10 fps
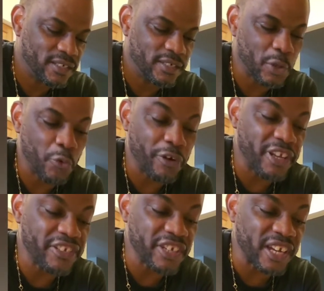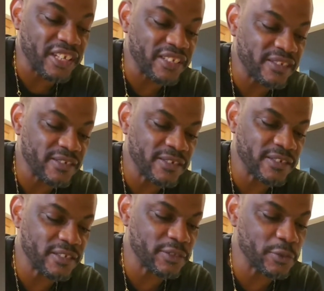you know, religion,
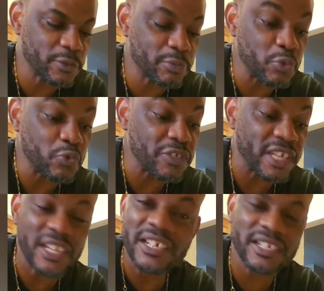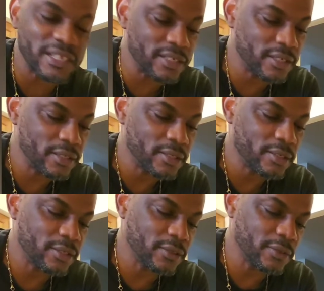you know, music,
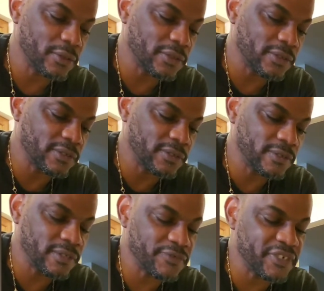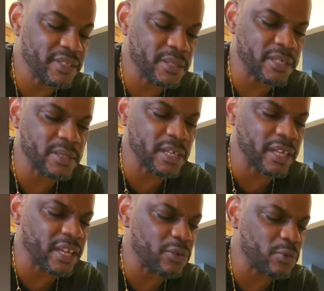you know, different things that
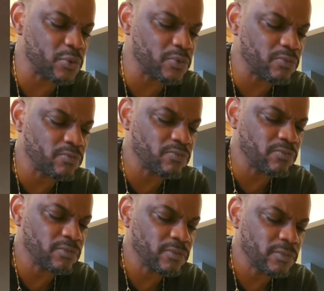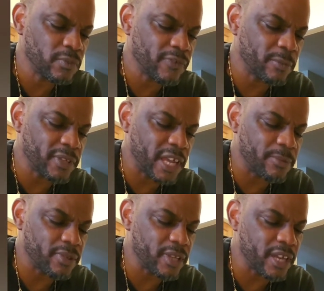I do from time
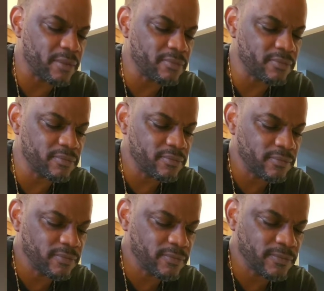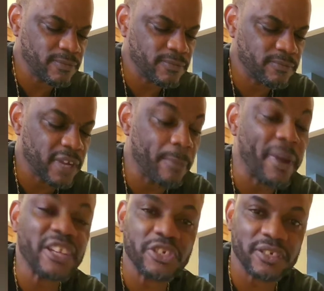to time, my
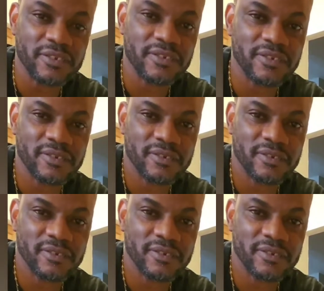passions.